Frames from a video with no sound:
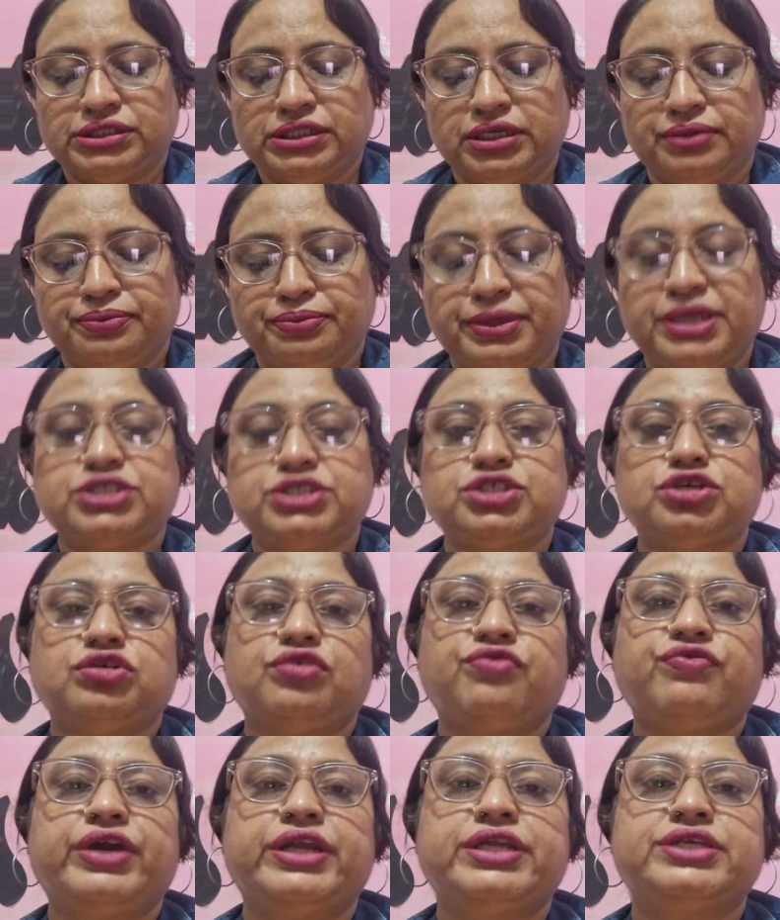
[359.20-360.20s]
Merchant
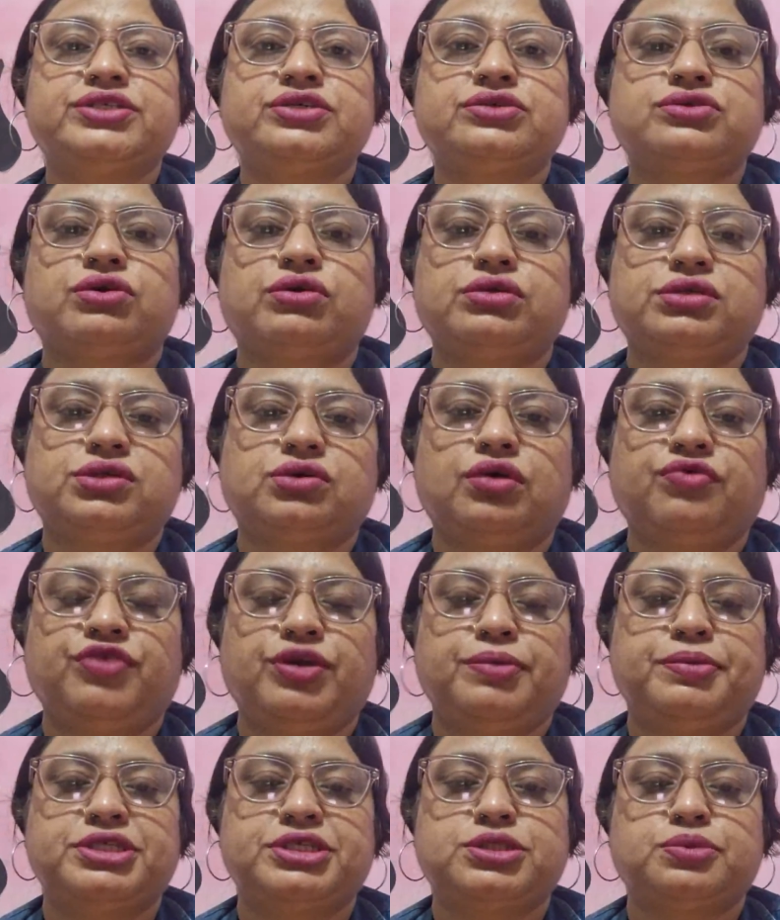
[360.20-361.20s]
of Venice is also a
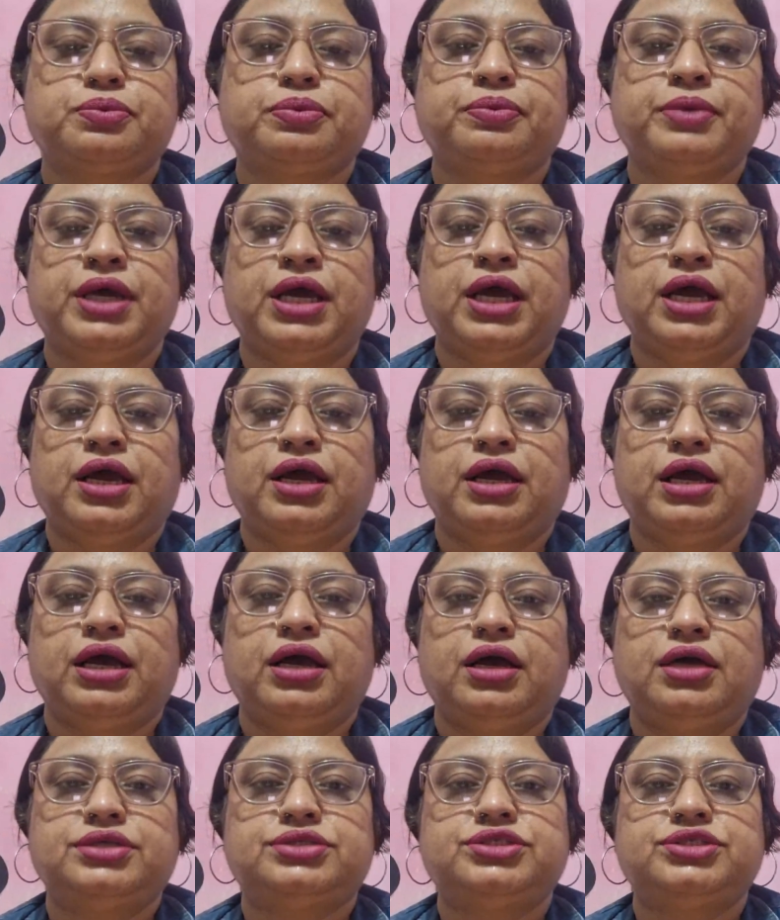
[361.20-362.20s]
famous
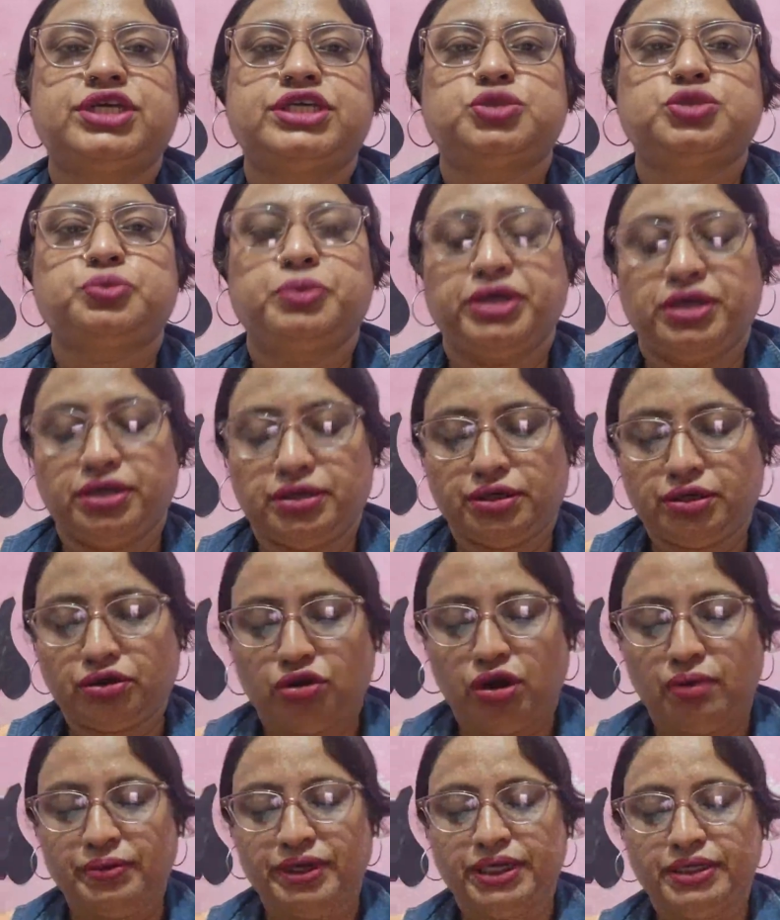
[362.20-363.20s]
Shakespearean
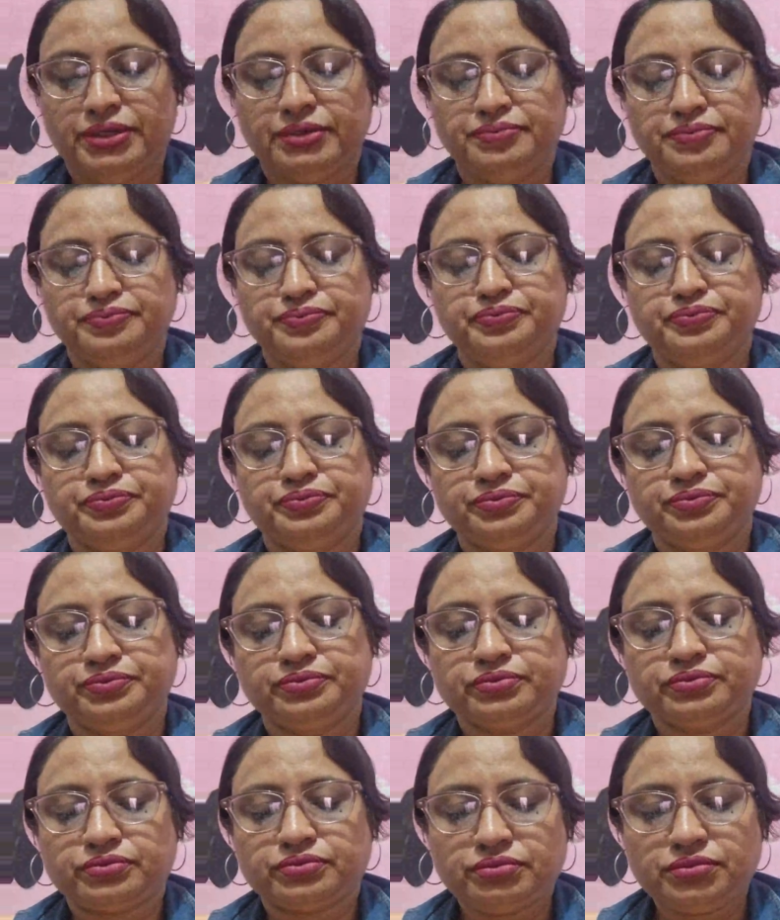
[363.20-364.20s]
comedy,
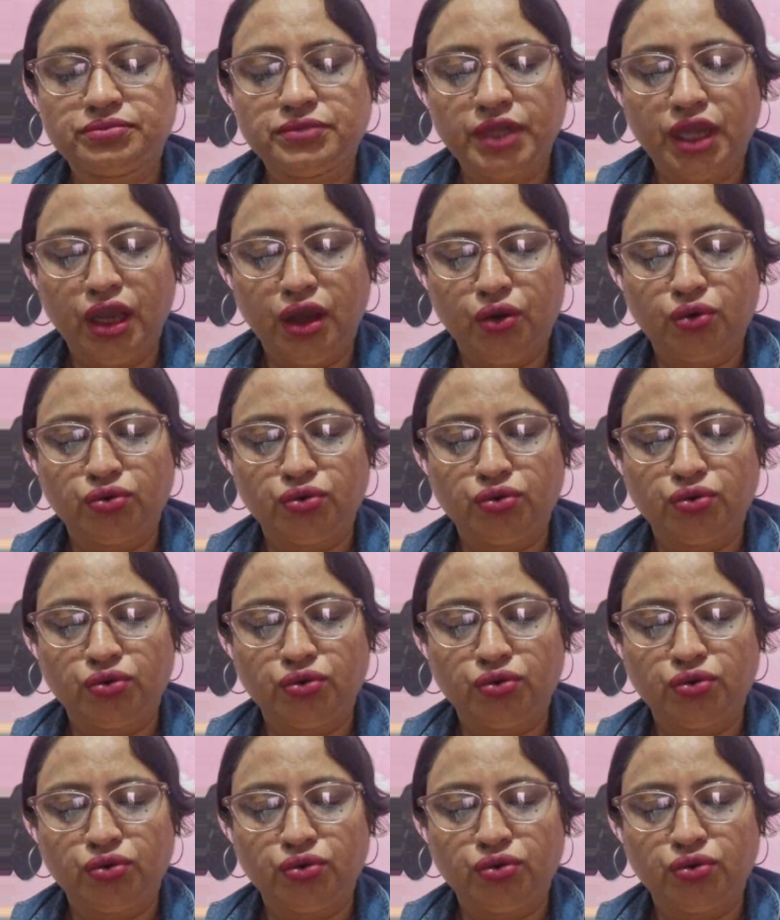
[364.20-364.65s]
or